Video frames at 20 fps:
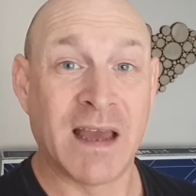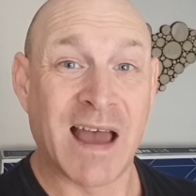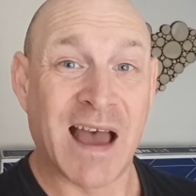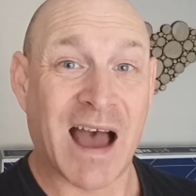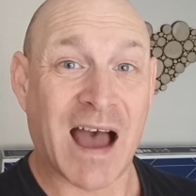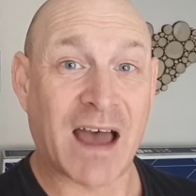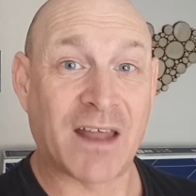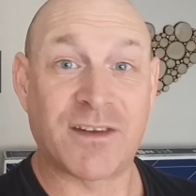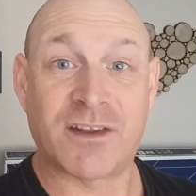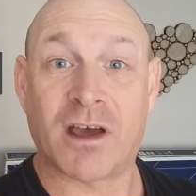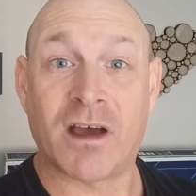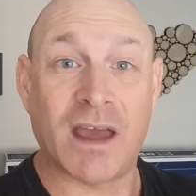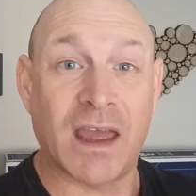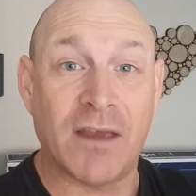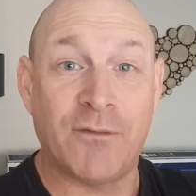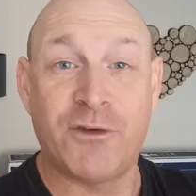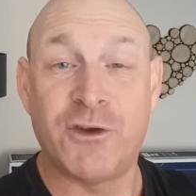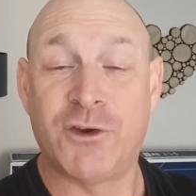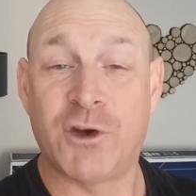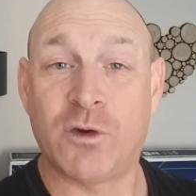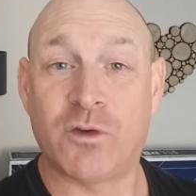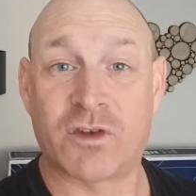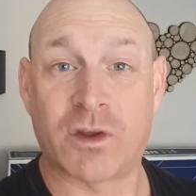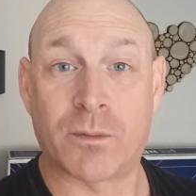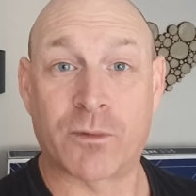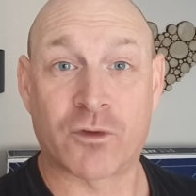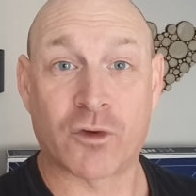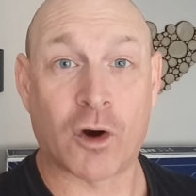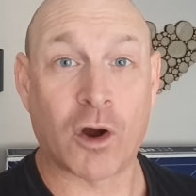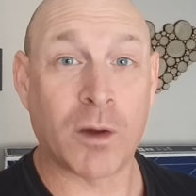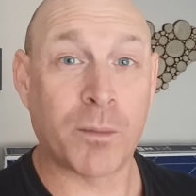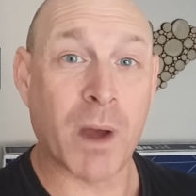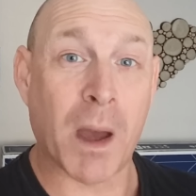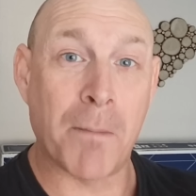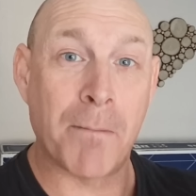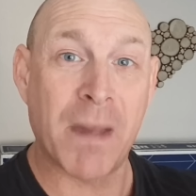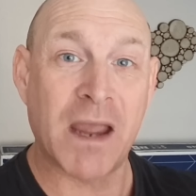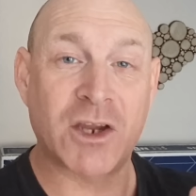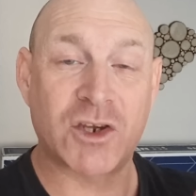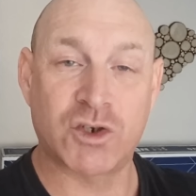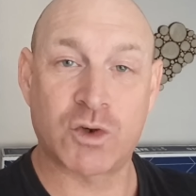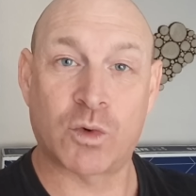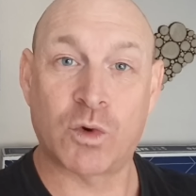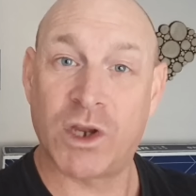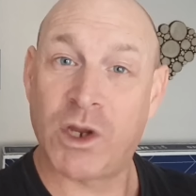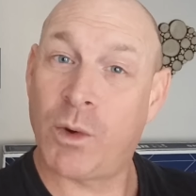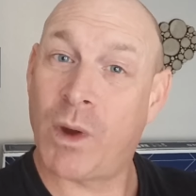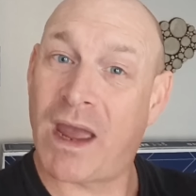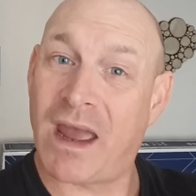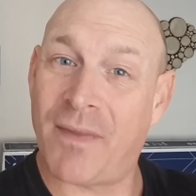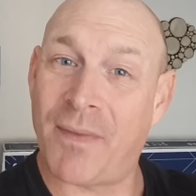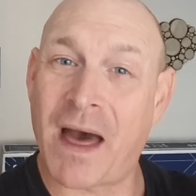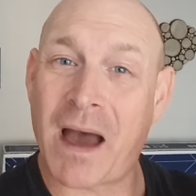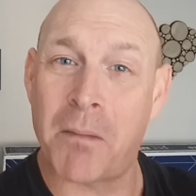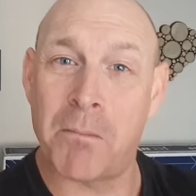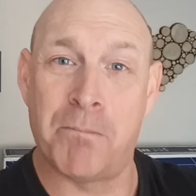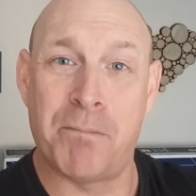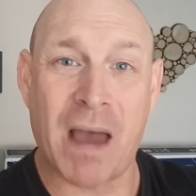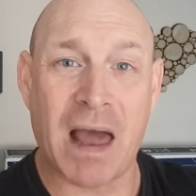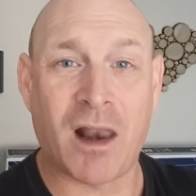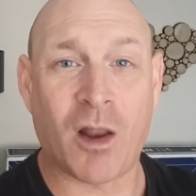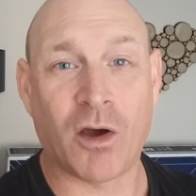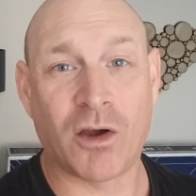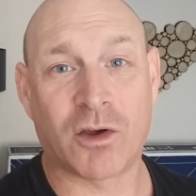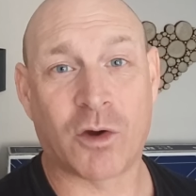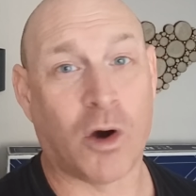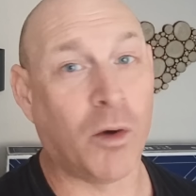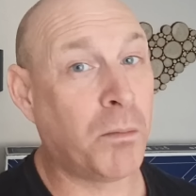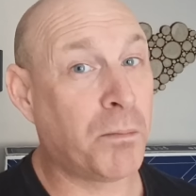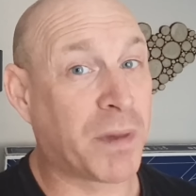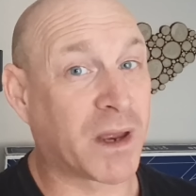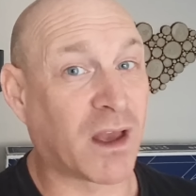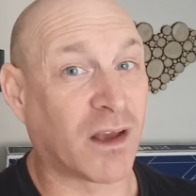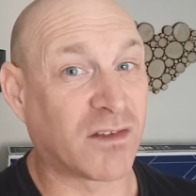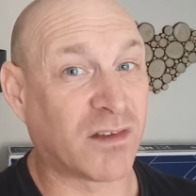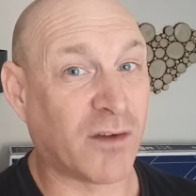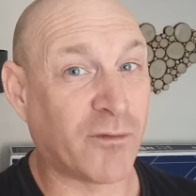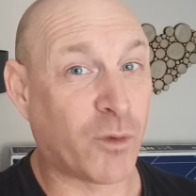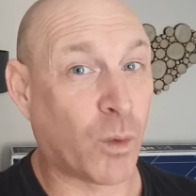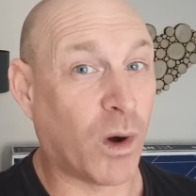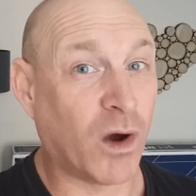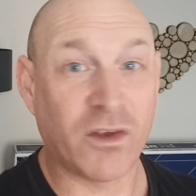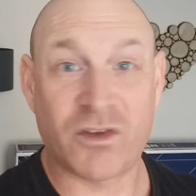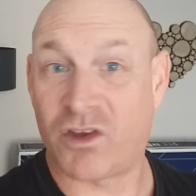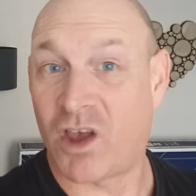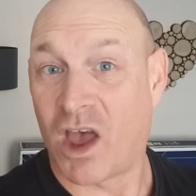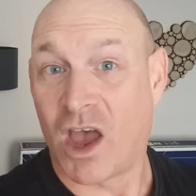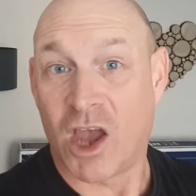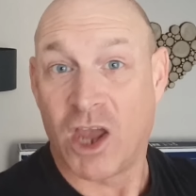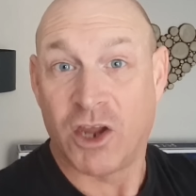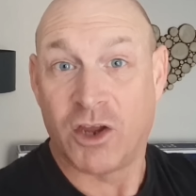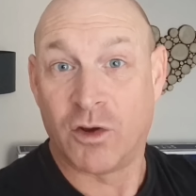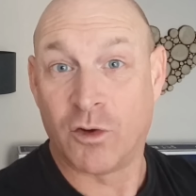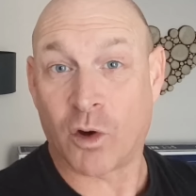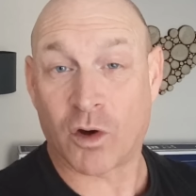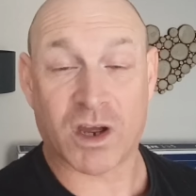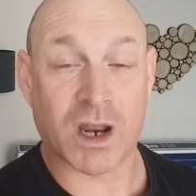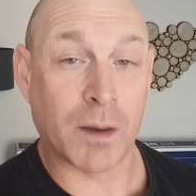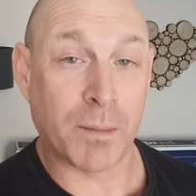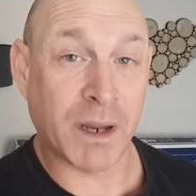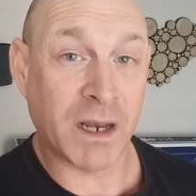And if you do subscribe, make sure you hit that bell icon, because otherwise you're not going to be